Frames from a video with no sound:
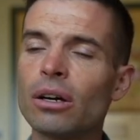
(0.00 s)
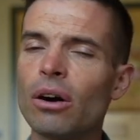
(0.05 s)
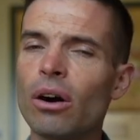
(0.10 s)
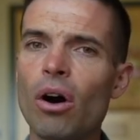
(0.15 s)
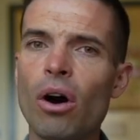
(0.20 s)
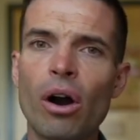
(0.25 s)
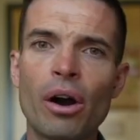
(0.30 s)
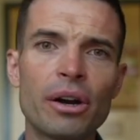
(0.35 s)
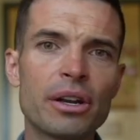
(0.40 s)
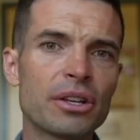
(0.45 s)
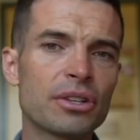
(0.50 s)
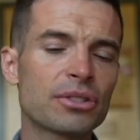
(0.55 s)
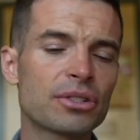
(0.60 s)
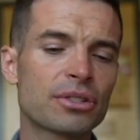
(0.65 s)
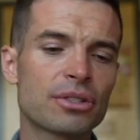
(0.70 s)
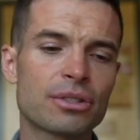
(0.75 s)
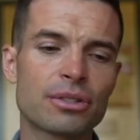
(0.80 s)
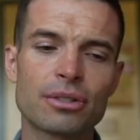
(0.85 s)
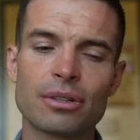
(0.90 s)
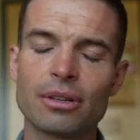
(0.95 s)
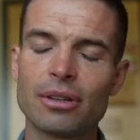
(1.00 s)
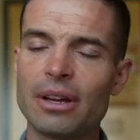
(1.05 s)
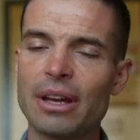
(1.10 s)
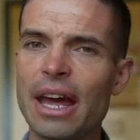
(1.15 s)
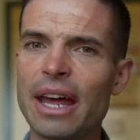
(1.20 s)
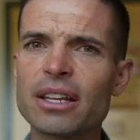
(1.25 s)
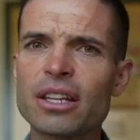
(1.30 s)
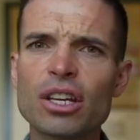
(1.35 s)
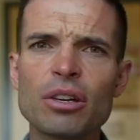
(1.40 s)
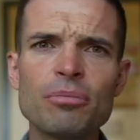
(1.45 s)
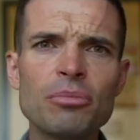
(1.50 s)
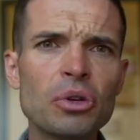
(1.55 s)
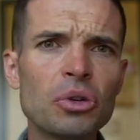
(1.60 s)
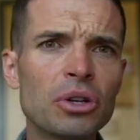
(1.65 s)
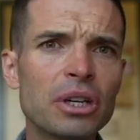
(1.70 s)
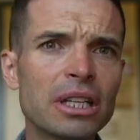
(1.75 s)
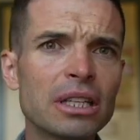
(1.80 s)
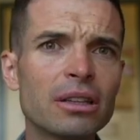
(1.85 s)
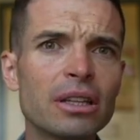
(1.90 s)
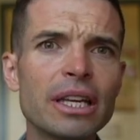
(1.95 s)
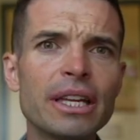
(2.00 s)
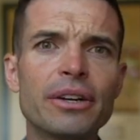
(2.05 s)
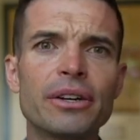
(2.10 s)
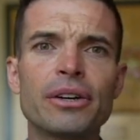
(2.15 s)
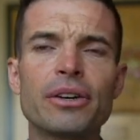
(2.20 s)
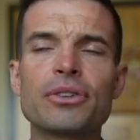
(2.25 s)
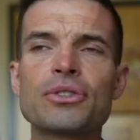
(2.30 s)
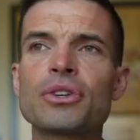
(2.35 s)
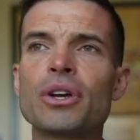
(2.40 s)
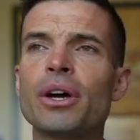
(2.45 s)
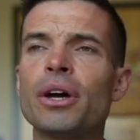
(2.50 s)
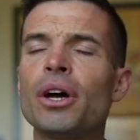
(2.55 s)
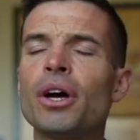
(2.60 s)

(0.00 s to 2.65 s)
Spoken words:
artists and community leaders.